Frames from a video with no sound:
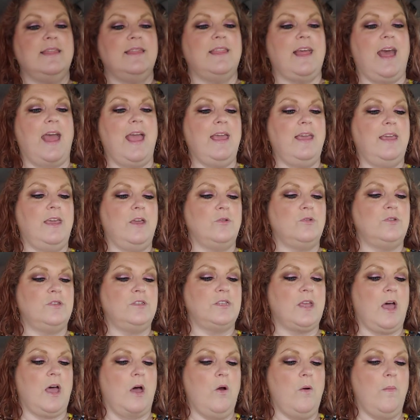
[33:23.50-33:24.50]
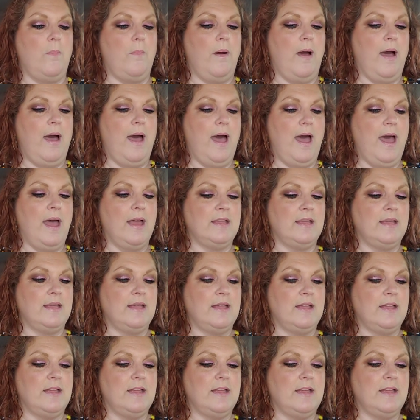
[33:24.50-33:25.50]
Thank you so
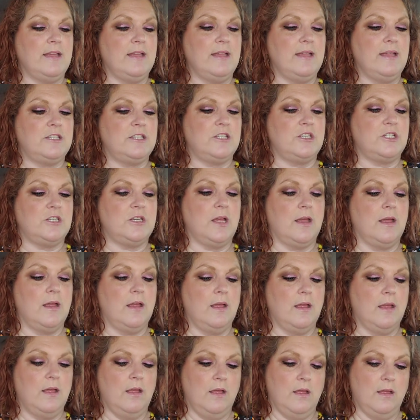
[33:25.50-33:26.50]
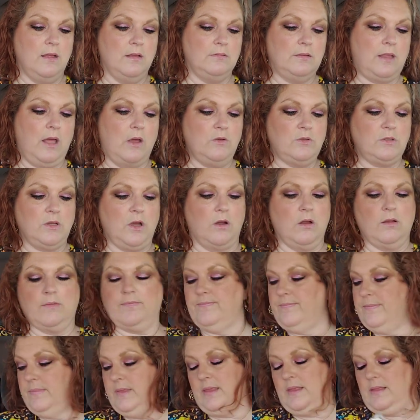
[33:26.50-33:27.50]
much. Those are,
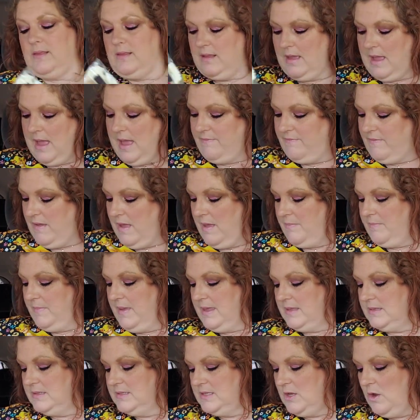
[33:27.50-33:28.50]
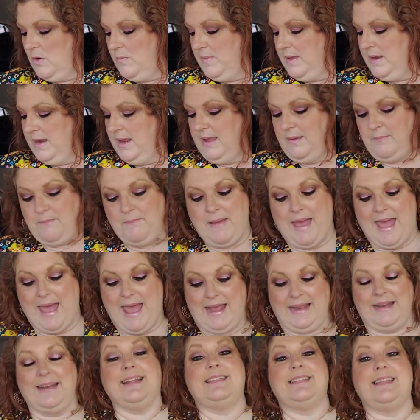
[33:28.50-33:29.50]
I'm, I'm getting so many
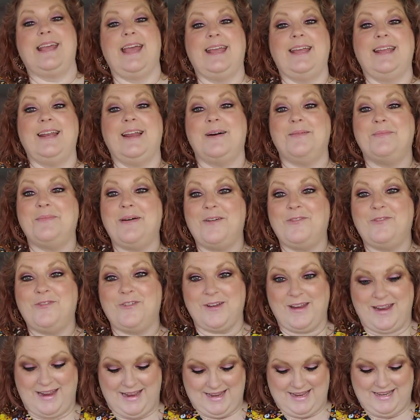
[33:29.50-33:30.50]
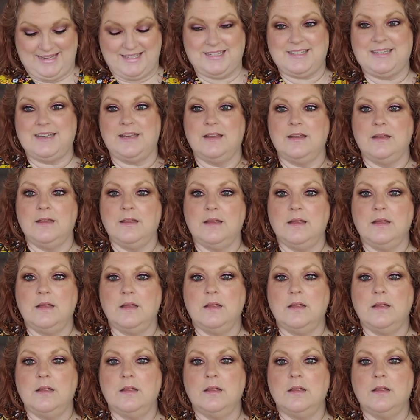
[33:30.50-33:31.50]
magnets hanging on my fridge.
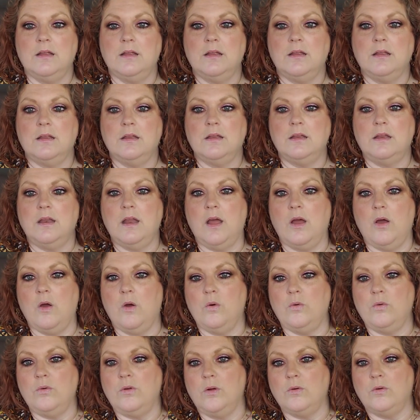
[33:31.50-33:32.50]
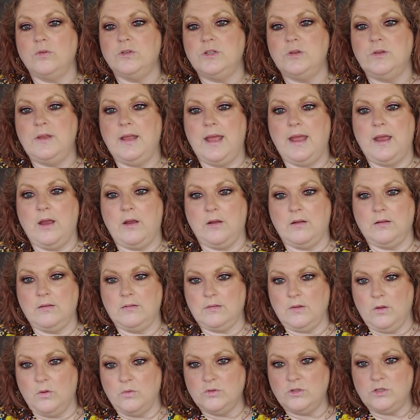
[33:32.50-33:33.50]
No, don't you dare.
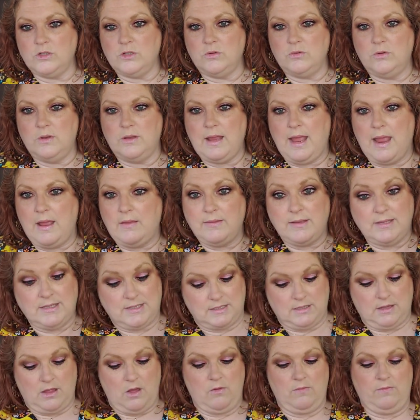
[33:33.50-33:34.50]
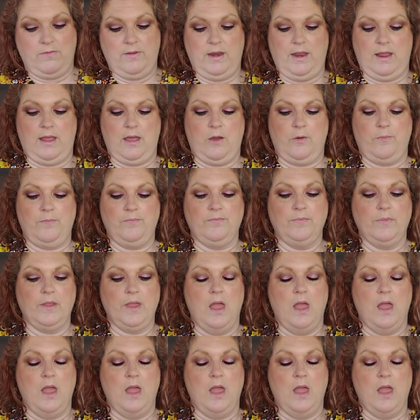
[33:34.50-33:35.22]
Don't you dare. This is a long video.